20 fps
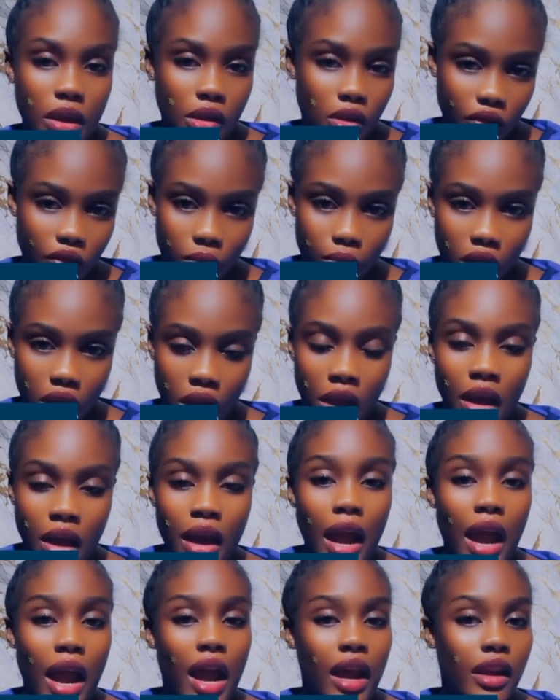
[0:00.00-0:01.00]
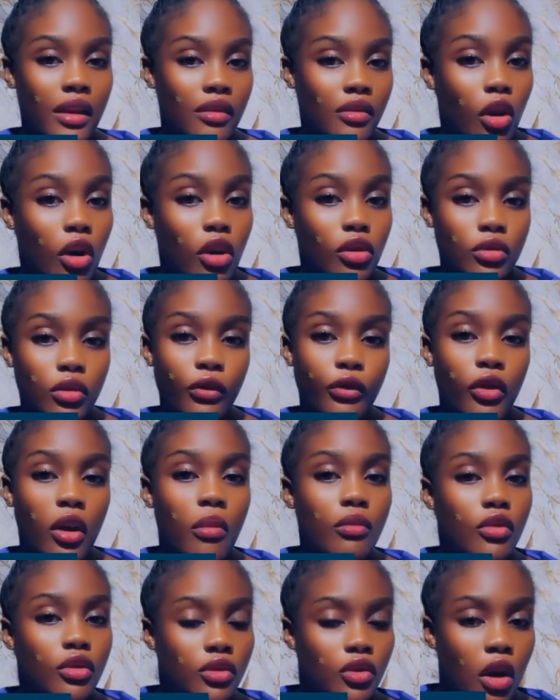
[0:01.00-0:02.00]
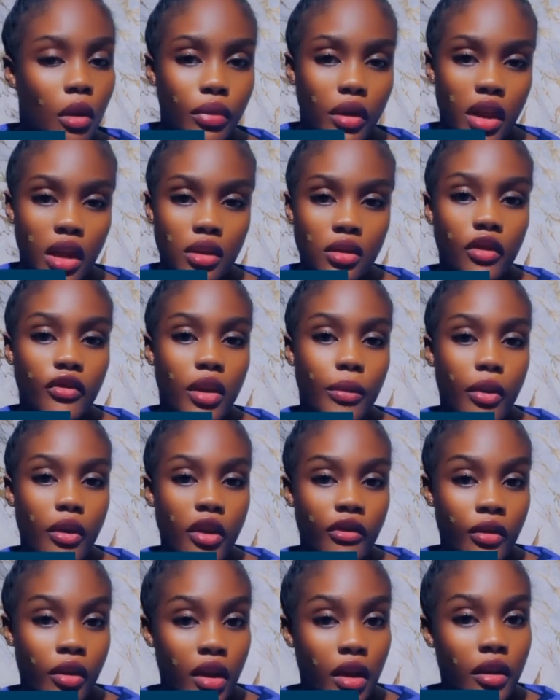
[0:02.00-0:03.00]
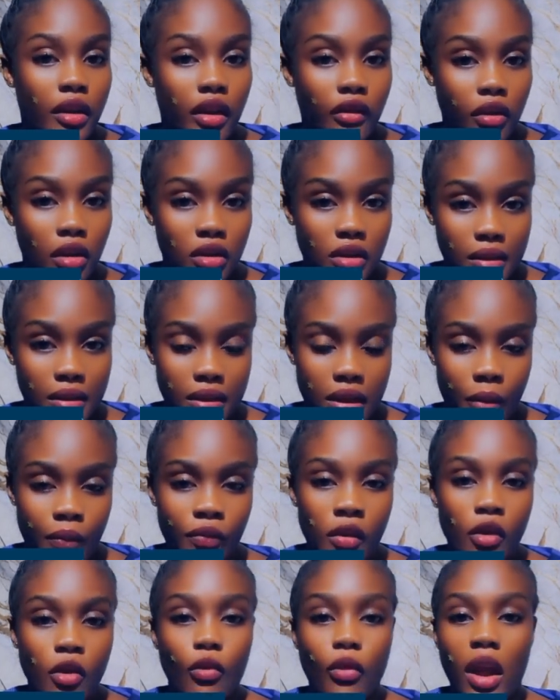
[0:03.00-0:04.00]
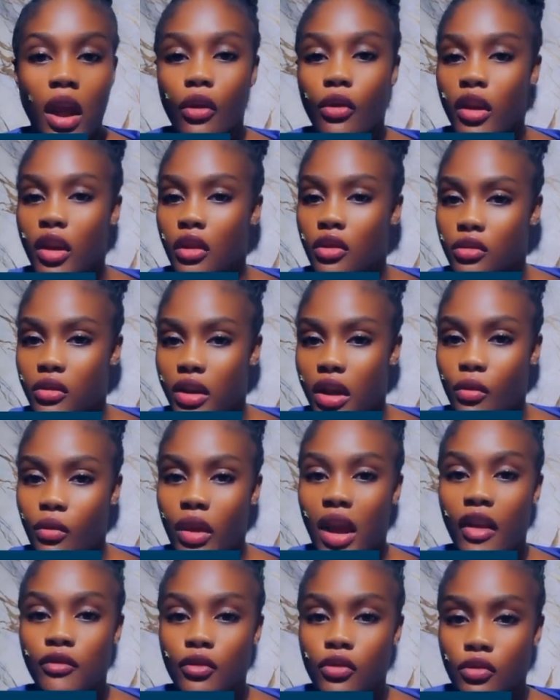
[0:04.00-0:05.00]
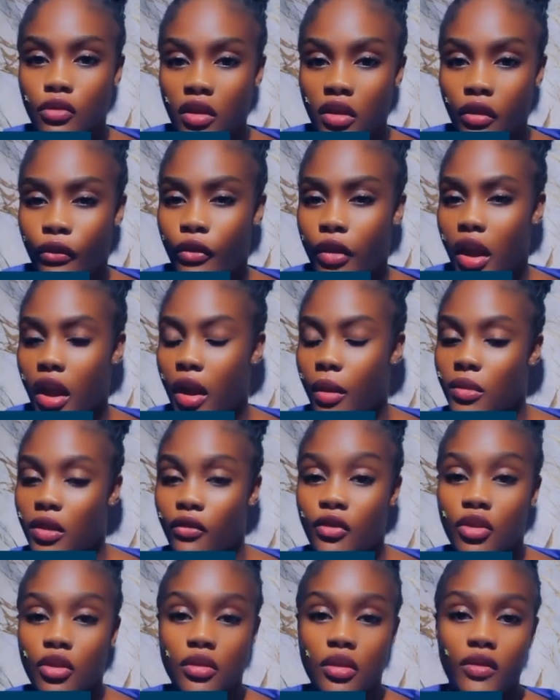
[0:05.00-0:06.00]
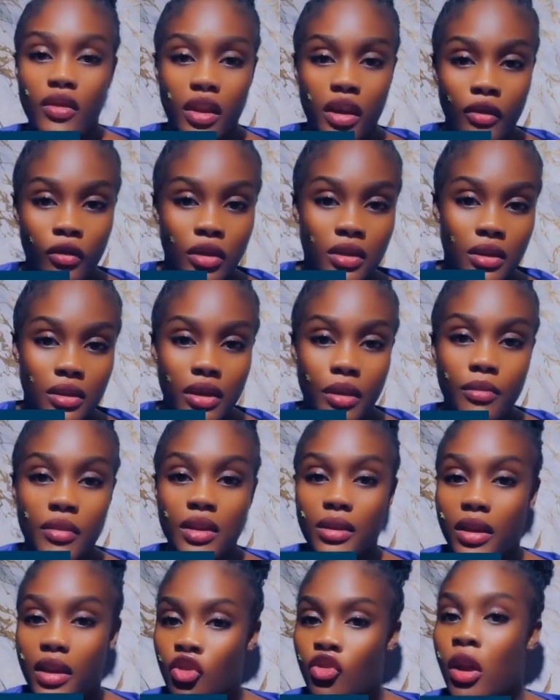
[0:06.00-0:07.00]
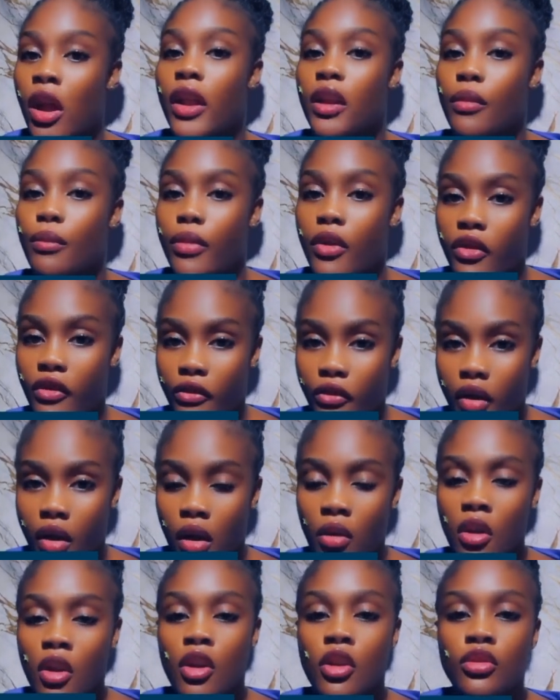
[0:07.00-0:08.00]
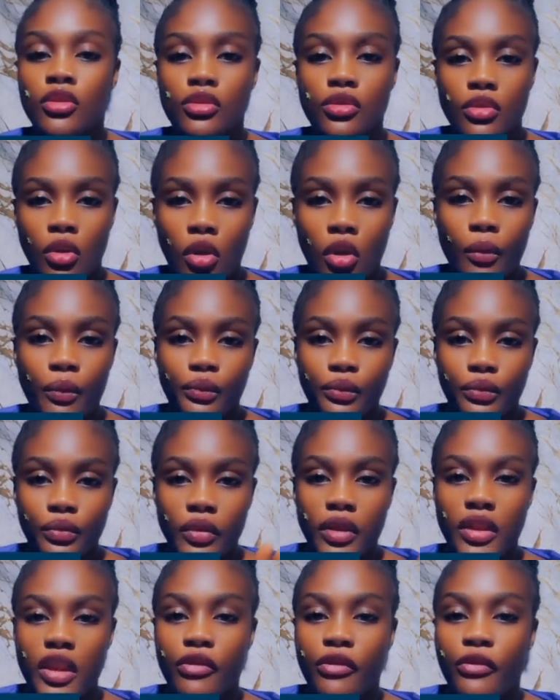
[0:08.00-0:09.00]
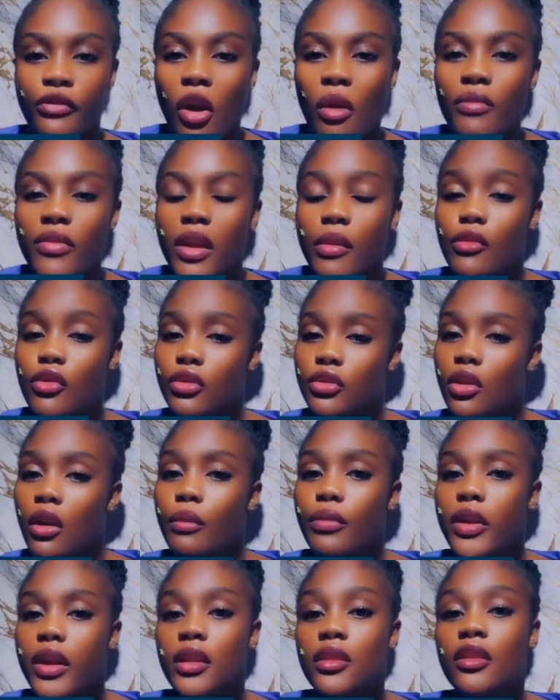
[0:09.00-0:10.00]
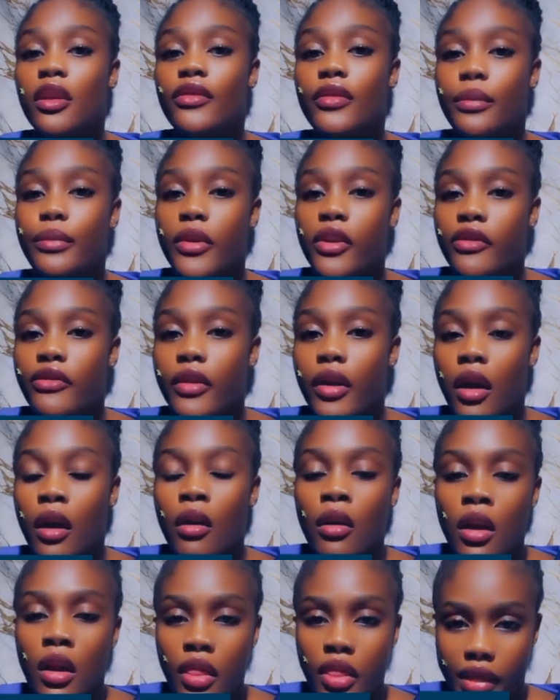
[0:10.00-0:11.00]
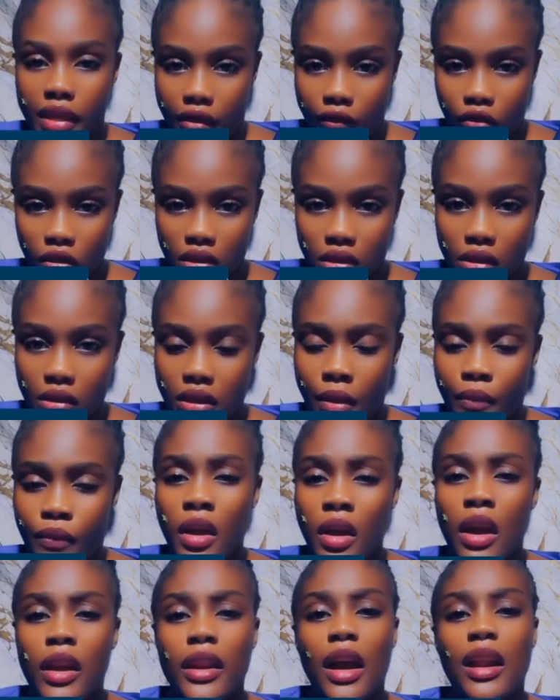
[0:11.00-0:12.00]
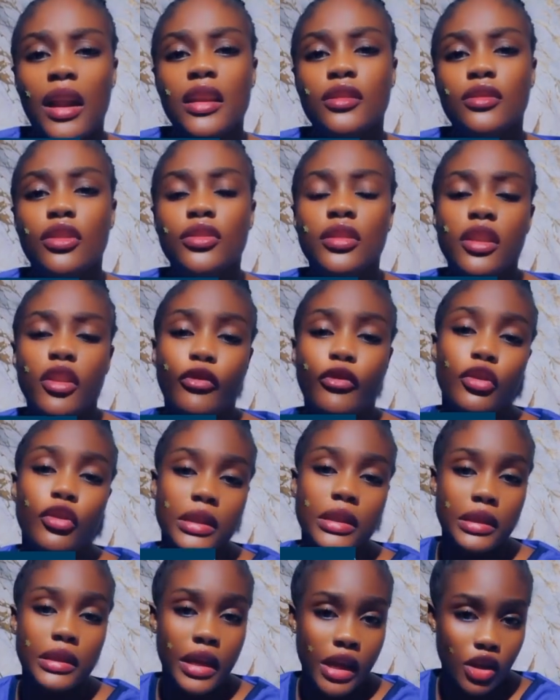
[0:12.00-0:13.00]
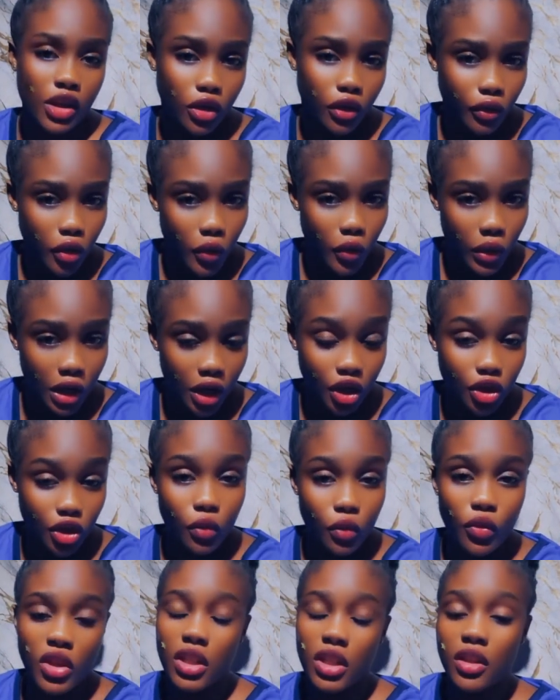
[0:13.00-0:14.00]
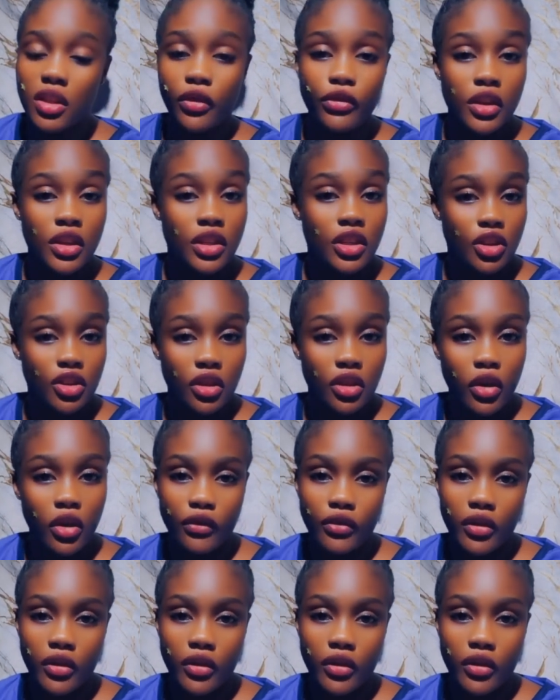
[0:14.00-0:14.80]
parts of the body and also form most components of the peripheral nervous system. We are going to that. We have 2 different divisions of the nervous system: the central and the peripheral. So they form the most components of the peripheral nervous system. Now let's go to the 4th stage of neurulation, which is differentiation